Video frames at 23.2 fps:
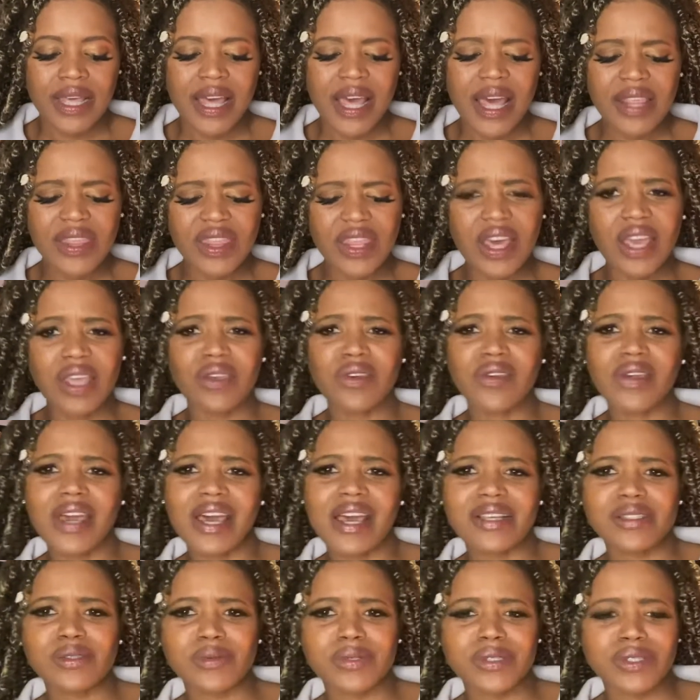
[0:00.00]
I thought you
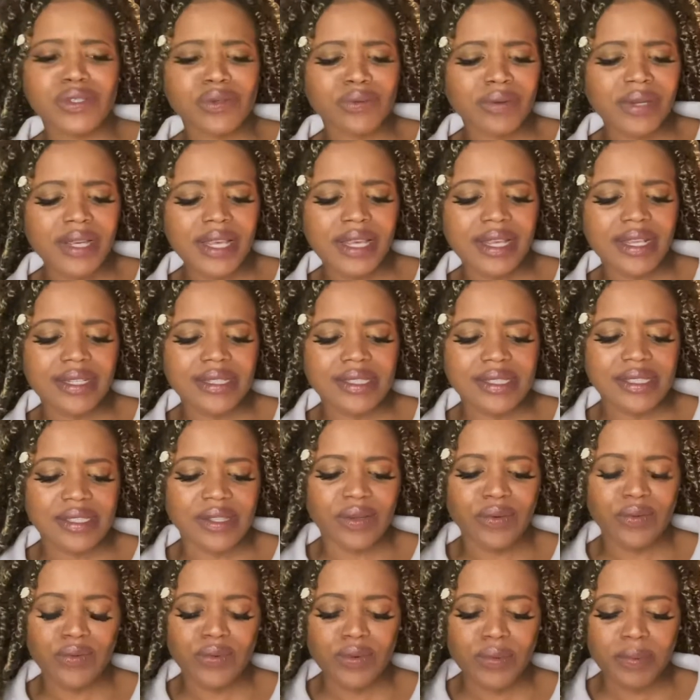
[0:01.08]
guys were twins,
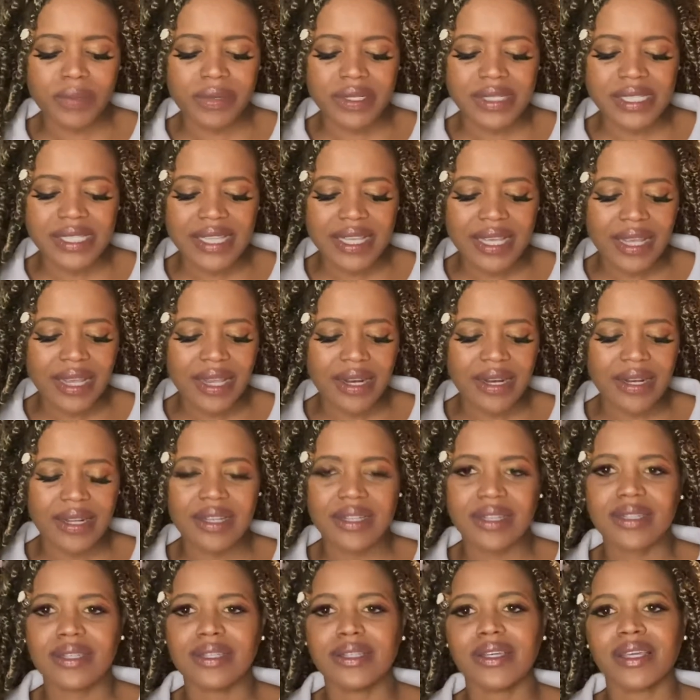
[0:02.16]
Rupert said,
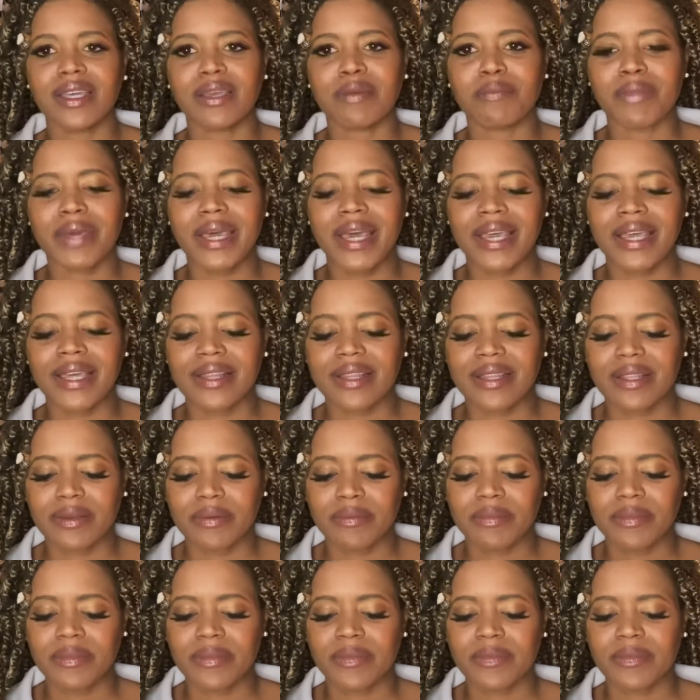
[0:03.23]
looking back at them.